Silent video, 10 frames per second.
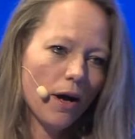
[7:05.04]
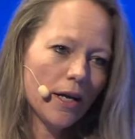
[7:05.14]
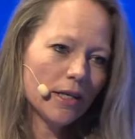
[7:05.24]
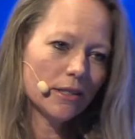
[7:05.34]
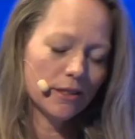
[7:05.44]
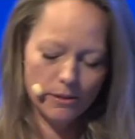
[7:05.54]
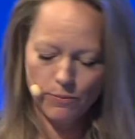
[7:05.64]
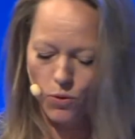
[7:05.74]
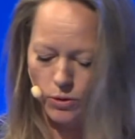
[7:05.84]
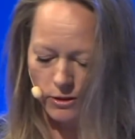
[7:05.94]
why is
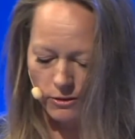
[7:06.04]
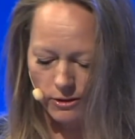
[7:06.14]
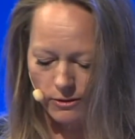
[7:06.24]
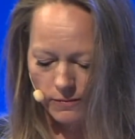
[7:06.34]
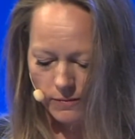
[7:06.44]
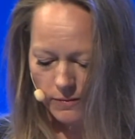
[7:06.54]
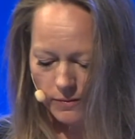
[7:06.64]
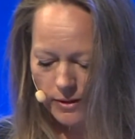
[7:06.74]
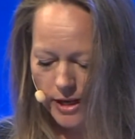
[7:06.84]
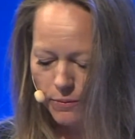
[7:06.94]
this important?
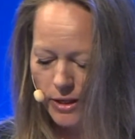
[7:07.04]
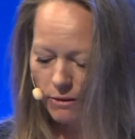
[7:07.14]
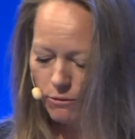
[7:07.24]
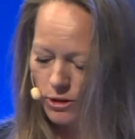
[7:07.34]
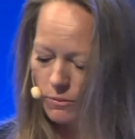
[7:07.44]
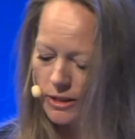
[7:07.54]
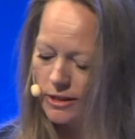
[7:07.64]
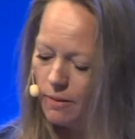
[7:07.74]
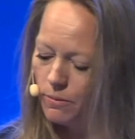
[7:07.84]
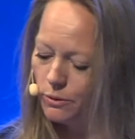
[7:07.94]
Let me give you some
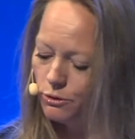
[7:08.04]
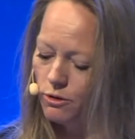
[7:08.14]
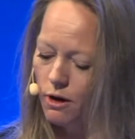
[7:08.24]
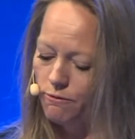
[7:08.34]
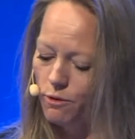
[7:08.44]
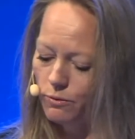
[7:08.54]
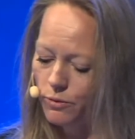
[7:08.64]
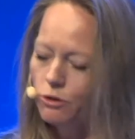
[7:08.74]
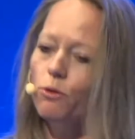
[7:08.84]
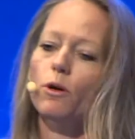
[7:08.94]
examples of
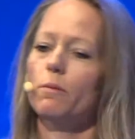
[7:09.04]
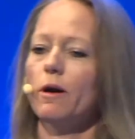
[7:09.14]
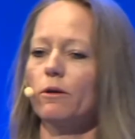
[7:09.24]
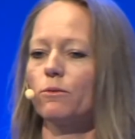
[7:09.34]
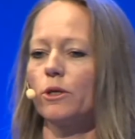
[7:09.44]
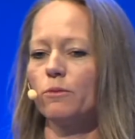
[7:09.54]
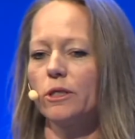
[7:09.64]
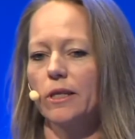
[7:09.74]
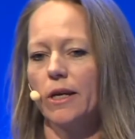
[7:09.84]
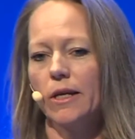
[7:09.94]
what we talk about
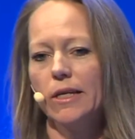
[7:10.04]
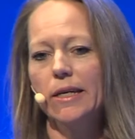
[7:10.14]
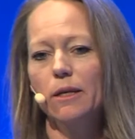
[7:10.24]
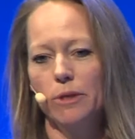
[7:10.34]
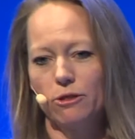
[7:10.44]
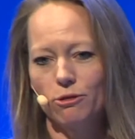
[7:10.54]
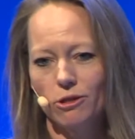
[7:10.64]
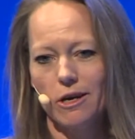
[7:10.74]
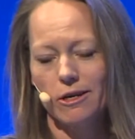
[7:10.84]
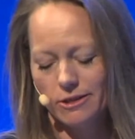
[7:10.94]
when we say Gigabit
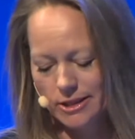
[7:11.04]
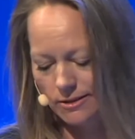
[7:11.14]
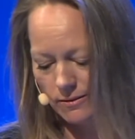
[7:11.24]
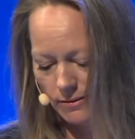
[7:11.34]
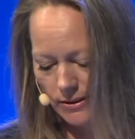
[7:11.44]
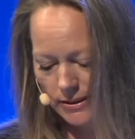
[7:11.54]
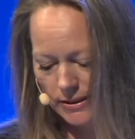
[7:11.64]
society.